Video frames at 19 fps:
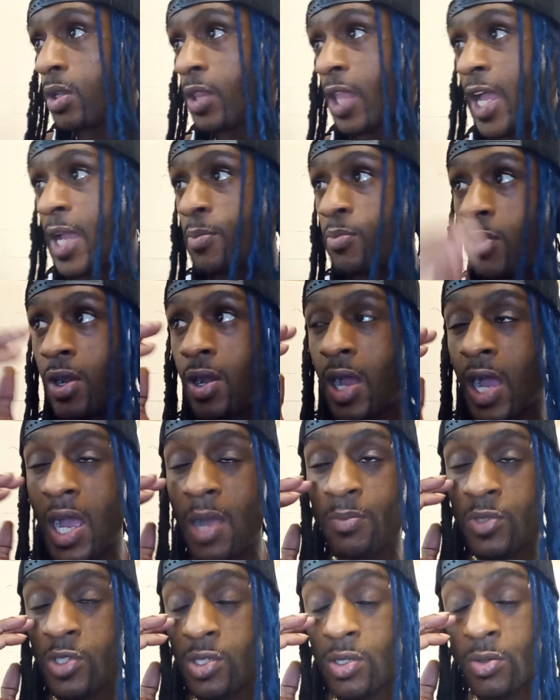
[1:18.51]
Like, bro,
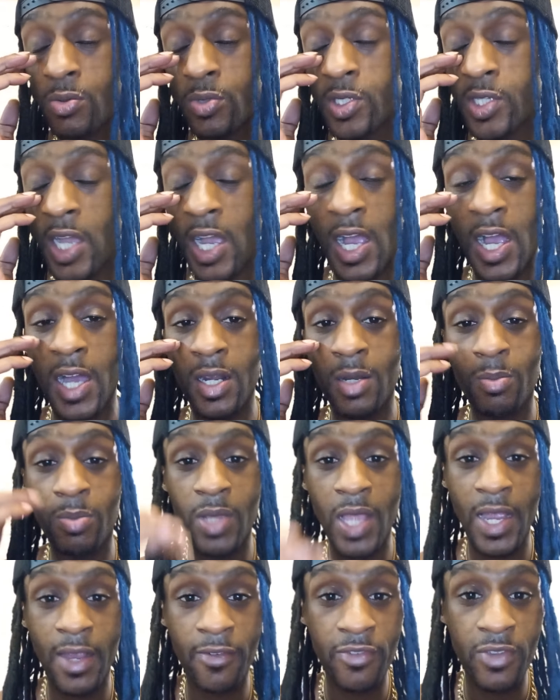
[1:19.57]
I'm so tired of
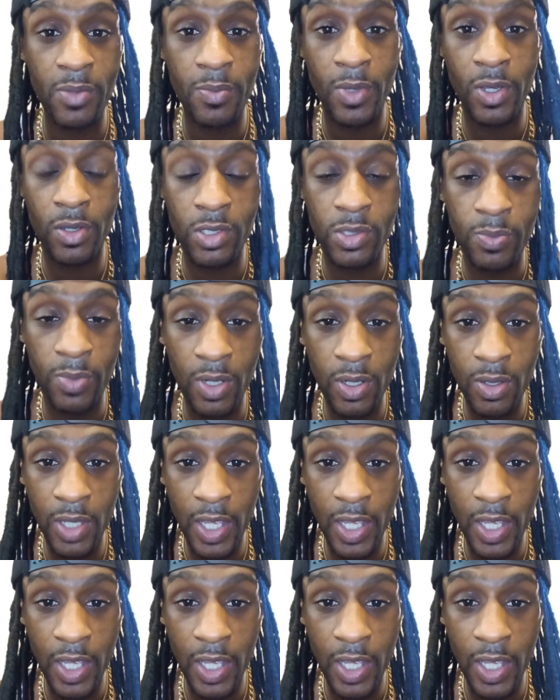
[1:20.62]
black females, bro.